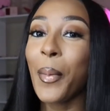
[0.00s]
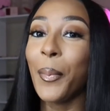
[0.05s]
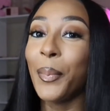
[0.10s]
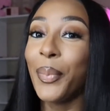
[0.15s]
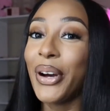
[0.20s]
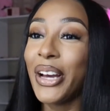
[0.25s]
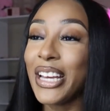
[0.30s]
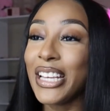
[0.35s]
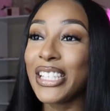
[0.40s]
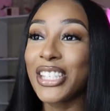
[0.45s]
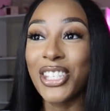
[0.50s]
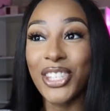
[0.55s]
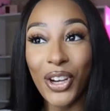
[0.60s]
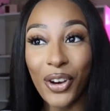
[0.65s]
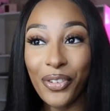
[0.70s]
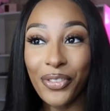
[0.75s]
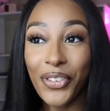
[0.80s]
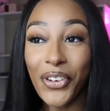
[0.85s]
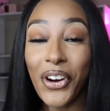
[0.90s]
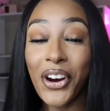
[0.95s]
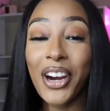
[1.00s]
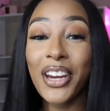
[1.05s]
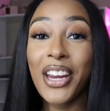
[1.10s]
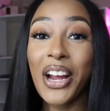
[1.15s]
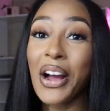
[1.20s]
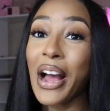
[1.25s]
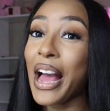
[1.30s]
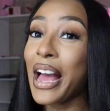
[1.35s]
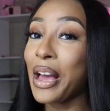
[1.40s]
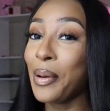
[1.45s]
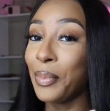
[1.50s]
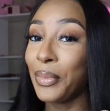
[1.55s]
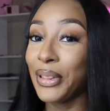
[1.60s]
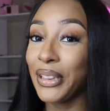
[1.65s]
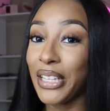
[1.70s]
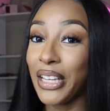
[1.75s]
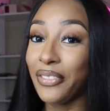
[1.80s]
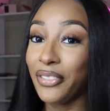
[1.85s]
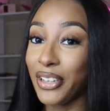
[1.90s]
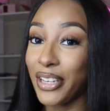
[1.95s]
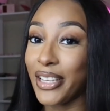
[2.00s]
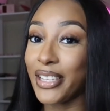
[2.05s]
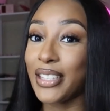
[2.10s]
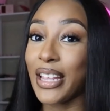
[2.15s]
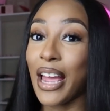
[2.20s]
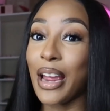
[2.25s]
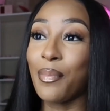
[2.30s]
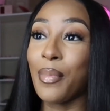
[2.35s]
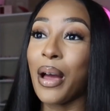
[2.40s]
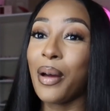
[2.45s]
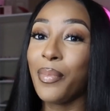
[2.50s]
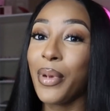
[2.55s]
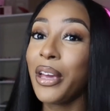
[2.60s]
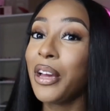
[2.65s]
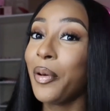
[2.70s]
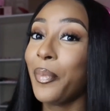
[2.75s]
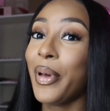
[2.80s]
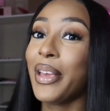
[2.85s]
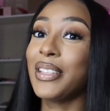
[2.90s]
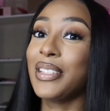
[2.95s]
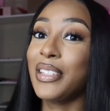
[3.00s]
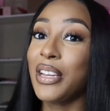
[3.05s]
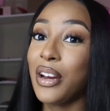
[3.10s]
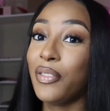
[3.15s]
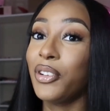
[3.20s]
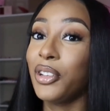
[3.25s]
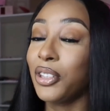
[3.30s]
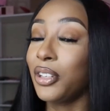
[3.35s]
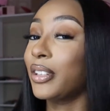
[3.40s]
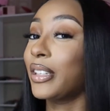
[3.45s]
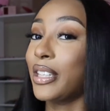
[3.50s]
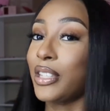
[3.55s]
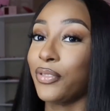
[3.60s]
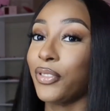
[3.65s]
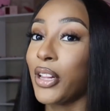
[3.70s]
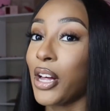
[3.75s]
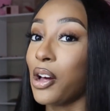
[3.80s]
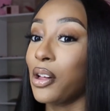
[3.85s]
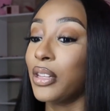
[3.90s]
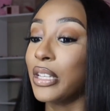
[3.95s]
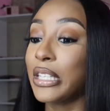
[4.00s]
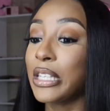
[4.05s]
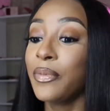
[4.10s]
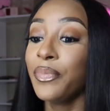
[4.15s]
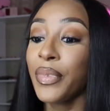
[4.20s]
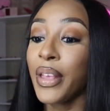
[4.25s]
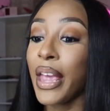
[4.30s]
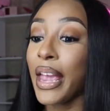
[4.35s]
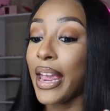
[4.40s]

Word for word: But so far, y'all, I'm loving this. Like my makeup has never looked this flawless.